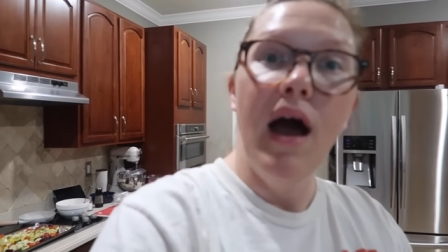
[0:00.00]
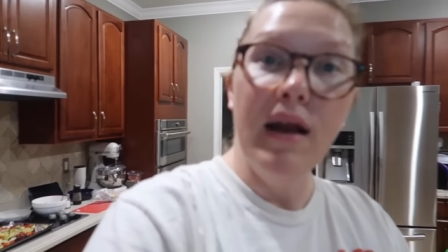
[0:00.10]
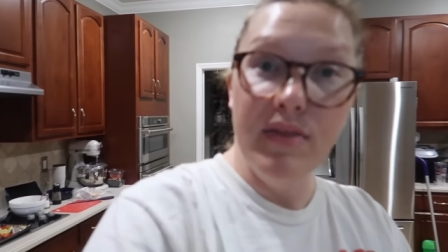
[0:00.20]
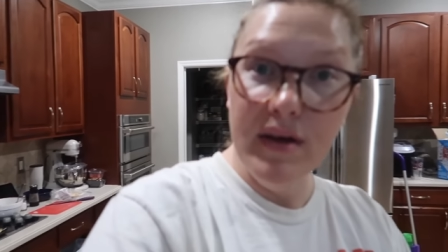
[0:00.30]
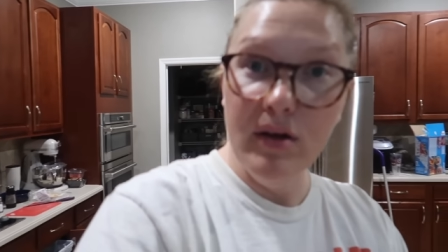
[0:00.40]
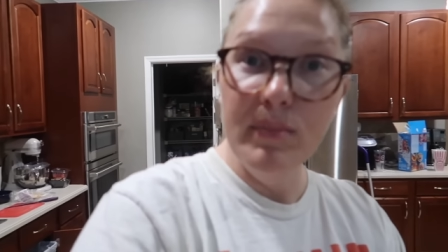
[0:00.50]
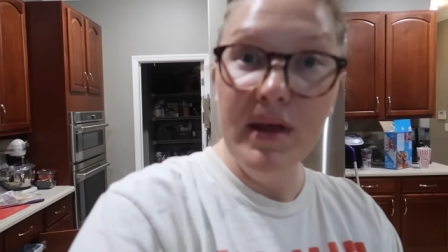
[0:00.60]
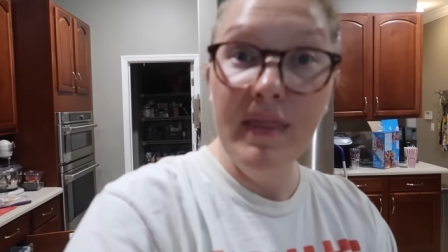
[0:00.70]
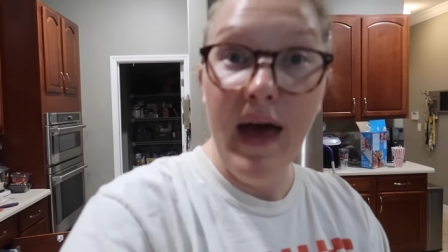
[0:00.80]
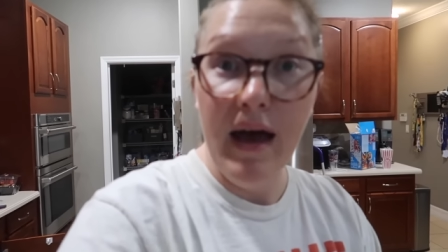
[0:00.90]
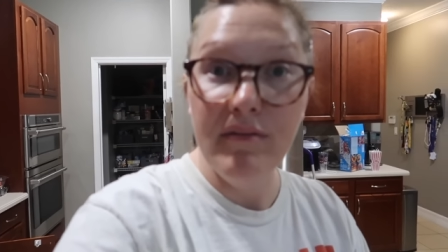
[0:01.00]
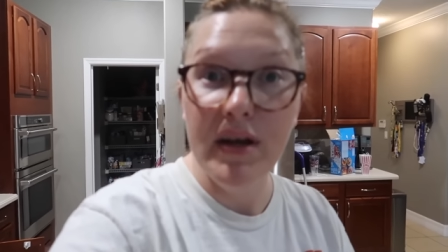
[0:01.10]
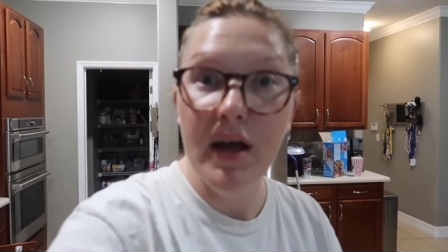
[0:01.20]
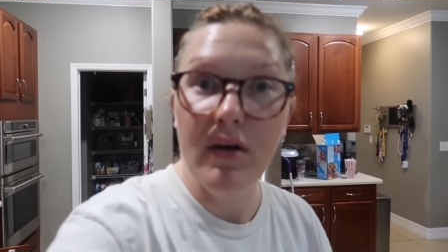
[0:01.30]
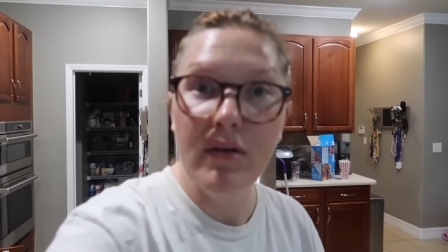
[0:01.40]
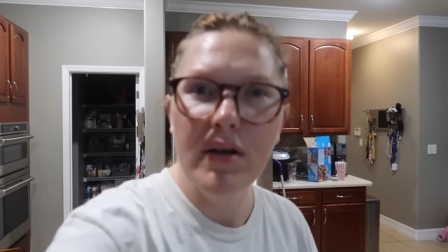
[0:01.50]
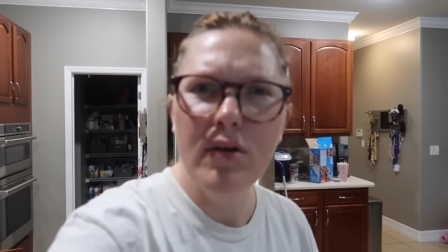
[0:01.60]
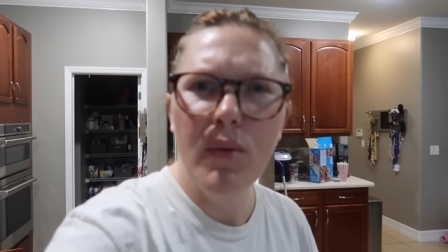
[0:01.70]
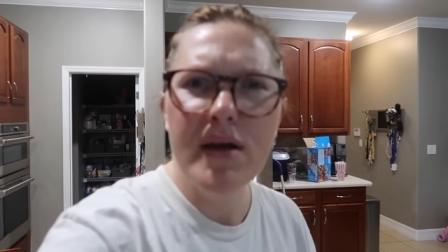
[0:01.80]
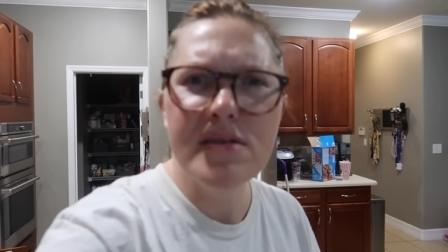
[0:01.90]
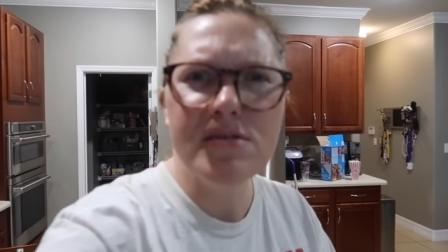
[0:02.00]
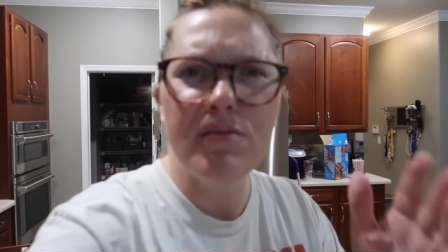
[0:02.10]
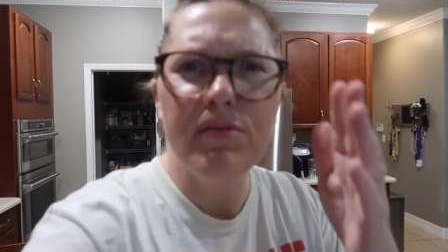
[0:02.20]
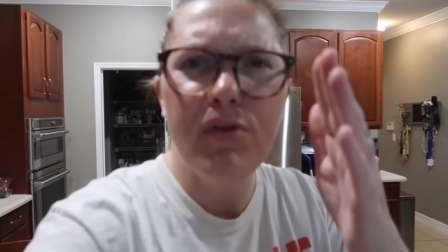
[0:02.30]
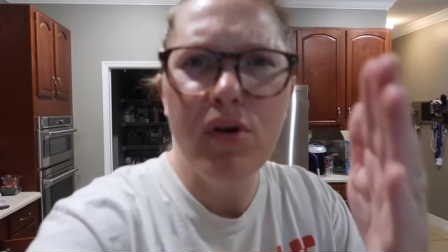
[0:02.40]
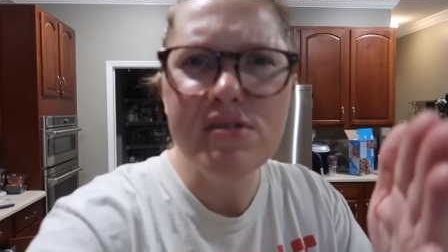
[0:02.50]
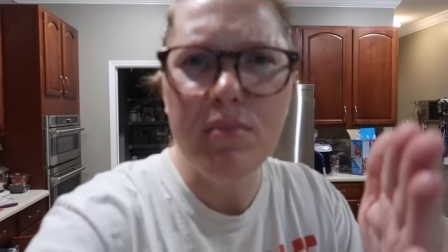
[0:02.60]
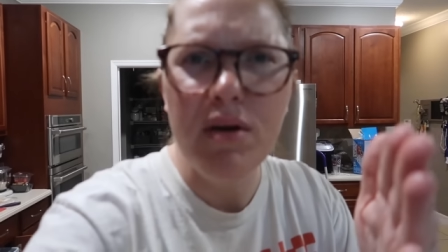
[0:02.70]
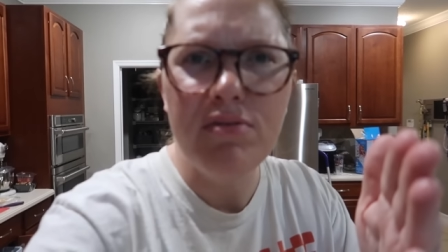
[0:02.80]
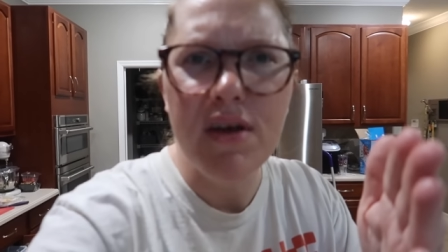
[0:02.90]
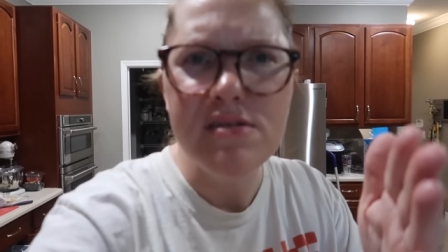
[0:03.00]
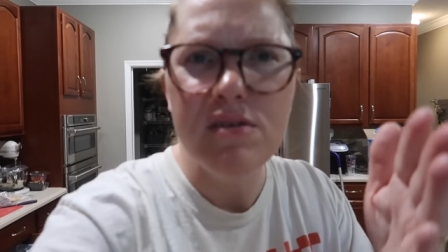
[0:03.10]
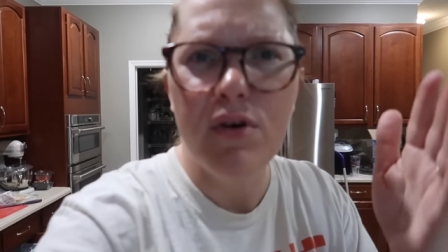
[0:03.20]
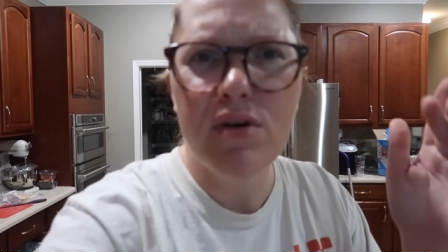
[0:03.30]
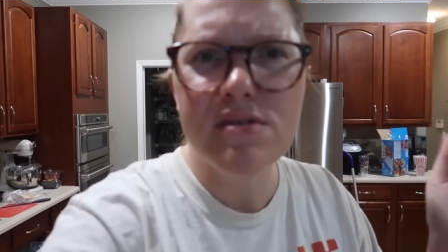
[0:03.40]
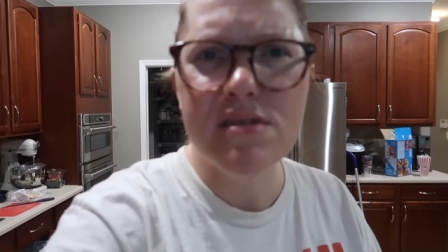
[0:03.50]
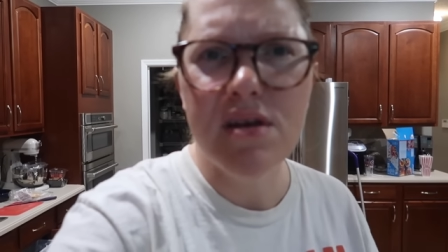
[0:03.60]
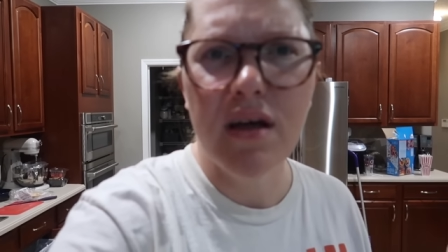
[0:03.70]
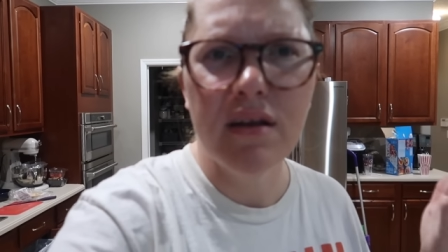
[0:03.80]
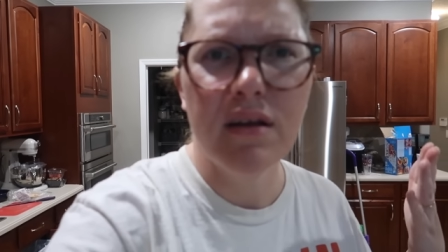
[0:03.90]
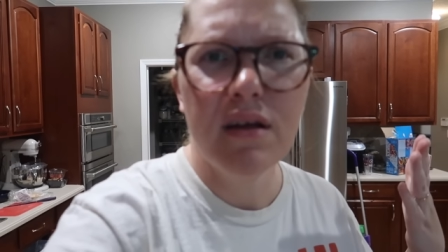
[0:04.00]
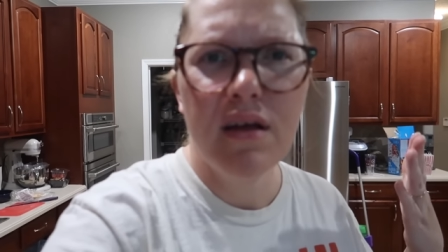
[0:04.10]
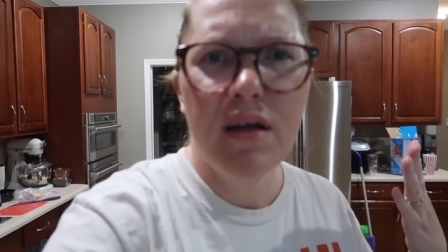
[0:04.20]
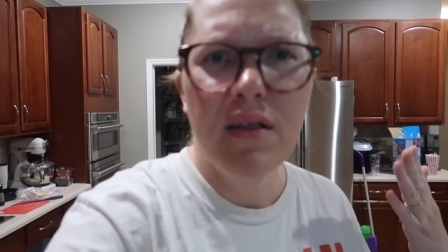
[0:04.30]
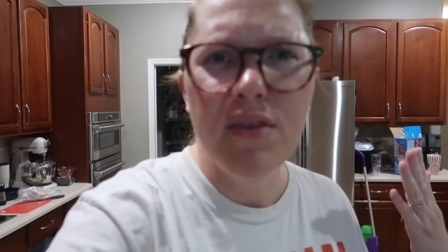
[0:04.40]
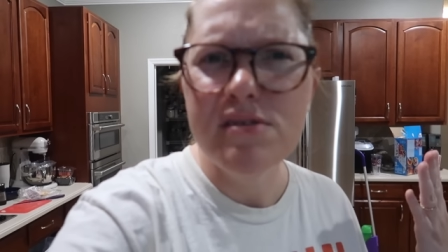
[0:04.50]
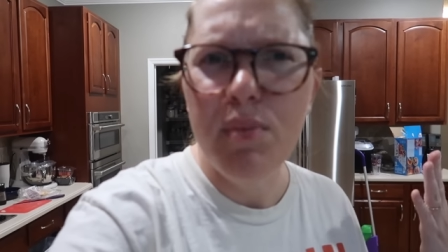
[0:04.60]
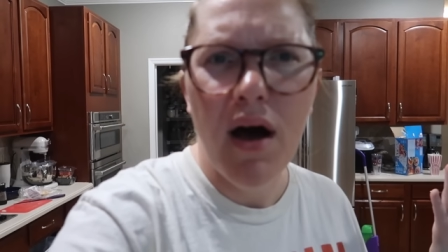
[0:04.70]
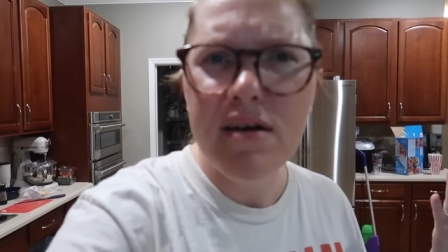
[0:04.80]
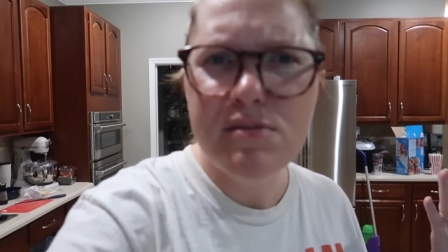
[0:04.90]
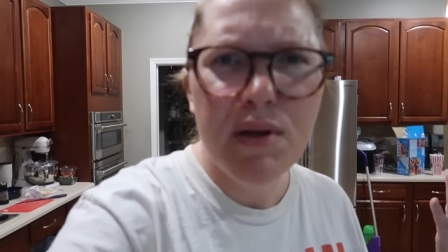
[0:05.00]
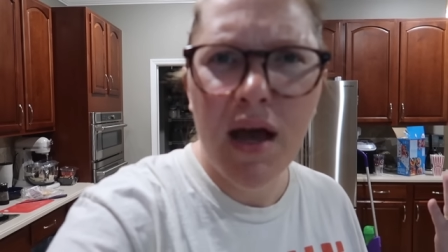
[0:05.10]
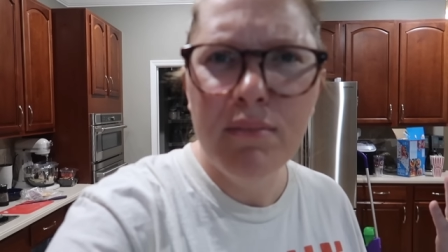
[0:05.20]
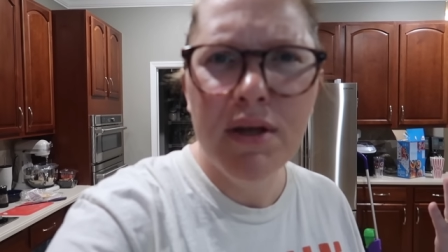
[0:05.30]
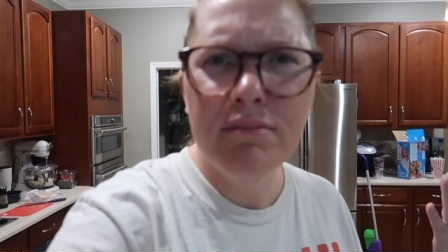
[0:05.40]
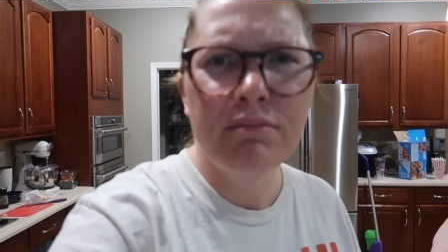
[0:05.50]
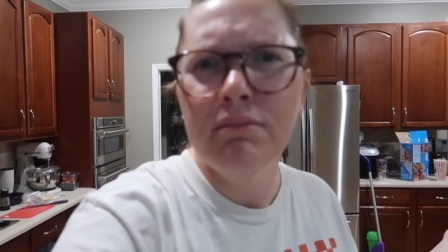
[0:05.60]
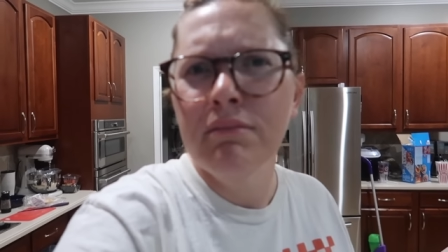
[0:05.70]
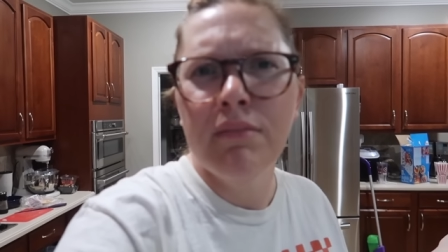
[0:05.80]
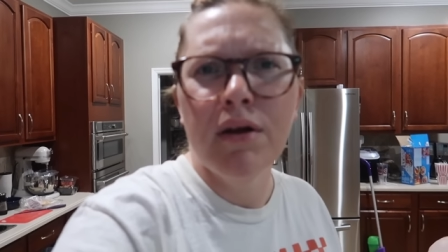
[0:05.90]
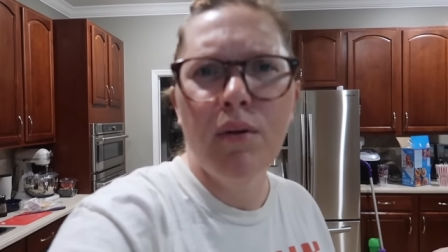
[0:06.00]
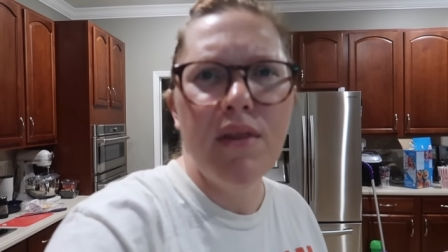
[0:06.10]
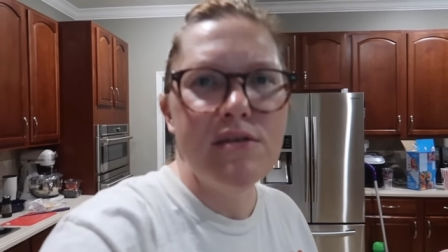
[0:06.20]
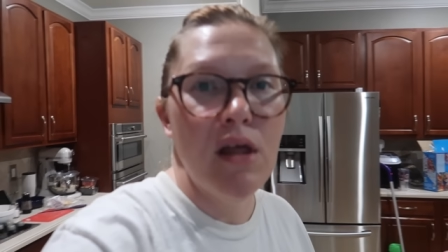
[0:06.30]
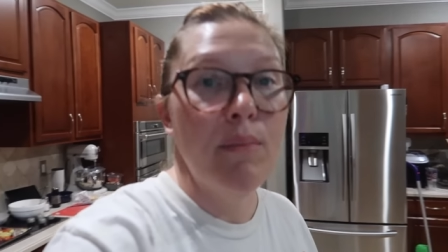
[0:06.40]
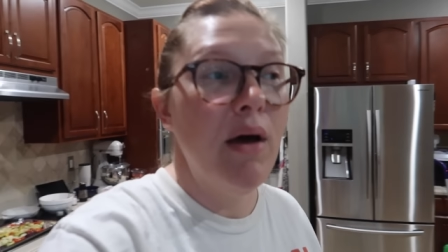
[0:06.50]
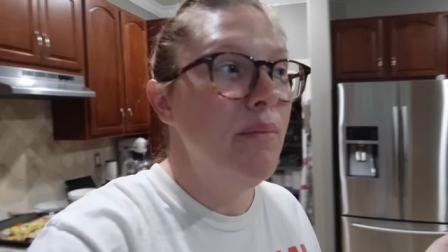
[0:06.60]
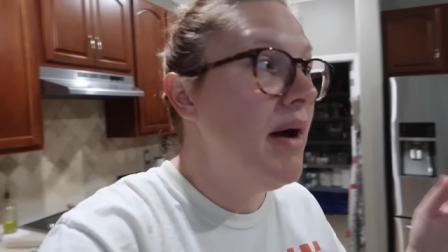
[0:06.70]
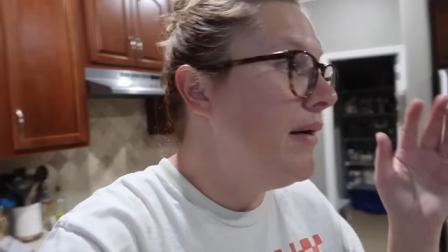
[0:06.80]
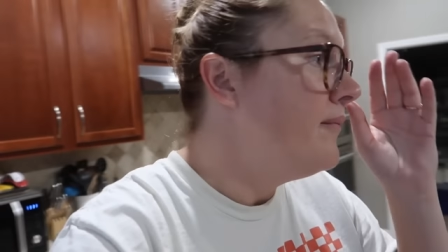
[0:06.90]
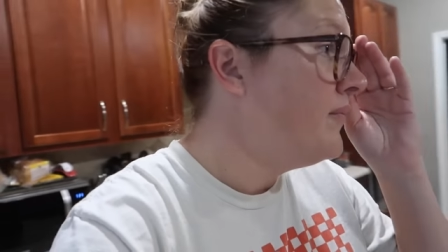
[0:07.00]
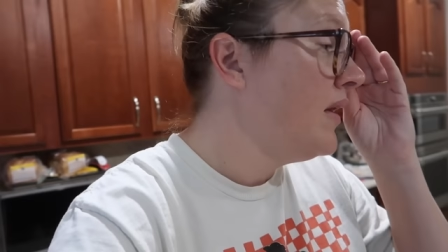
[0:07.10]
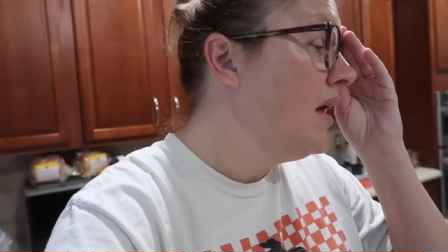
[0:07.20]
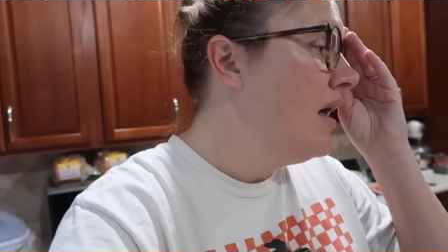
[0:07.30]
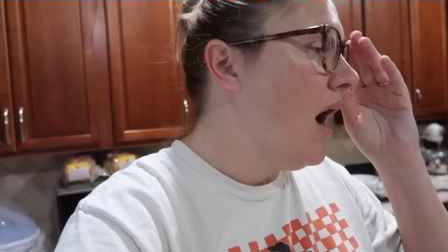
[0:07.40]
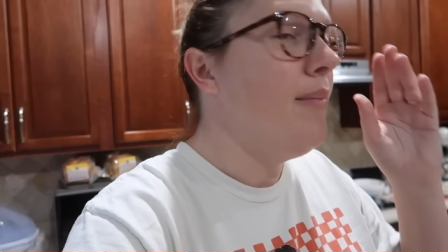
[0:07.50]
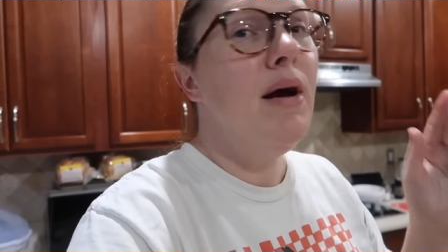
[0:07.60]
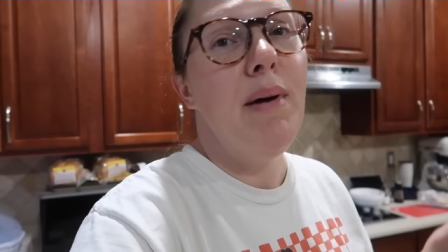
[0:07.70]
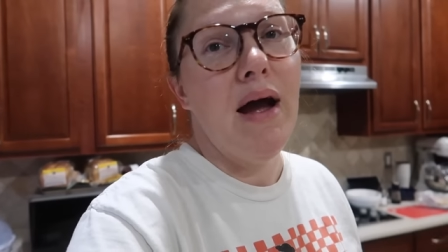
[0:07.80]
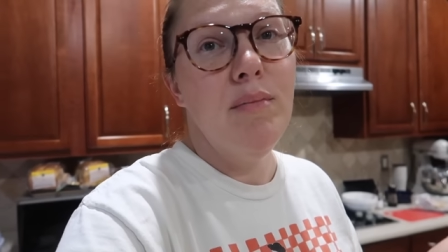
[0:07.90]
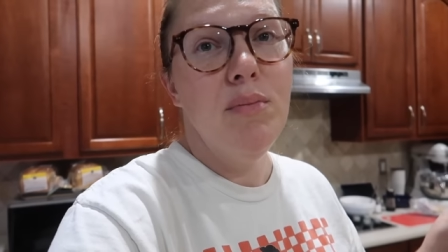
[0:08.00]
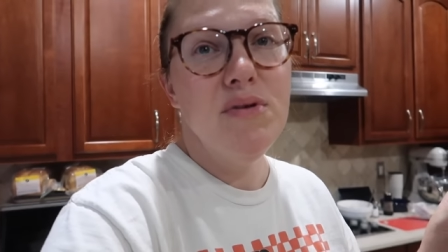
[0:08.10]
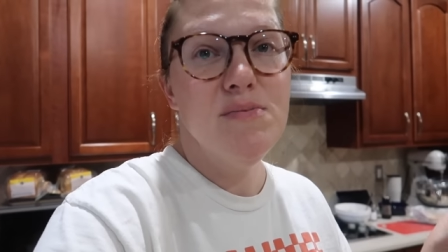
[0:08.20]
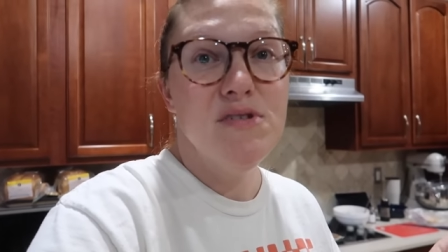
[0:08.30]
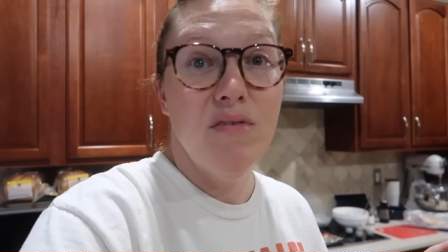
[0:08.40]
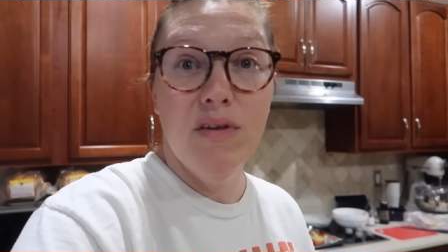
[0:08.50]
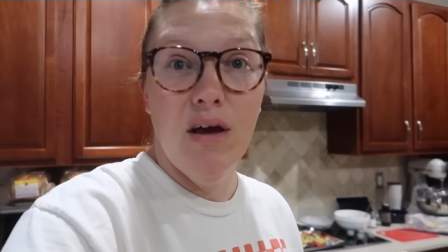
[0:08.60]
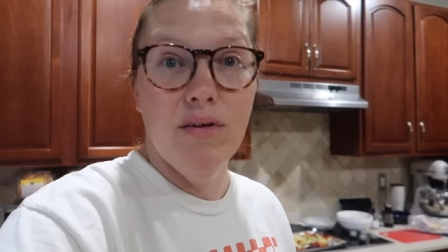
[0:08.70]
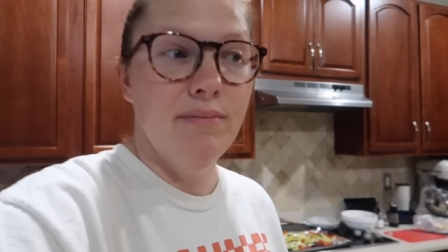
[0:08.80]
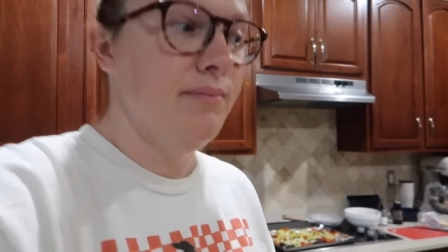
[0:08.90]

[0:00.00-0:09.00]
And I think it'll be in that video. I don't know why it doesn't focus on my face. It focuses on this box behind me. I don't know what that's all about, but I'll be right back. I'm gonna put some stuff in the oven.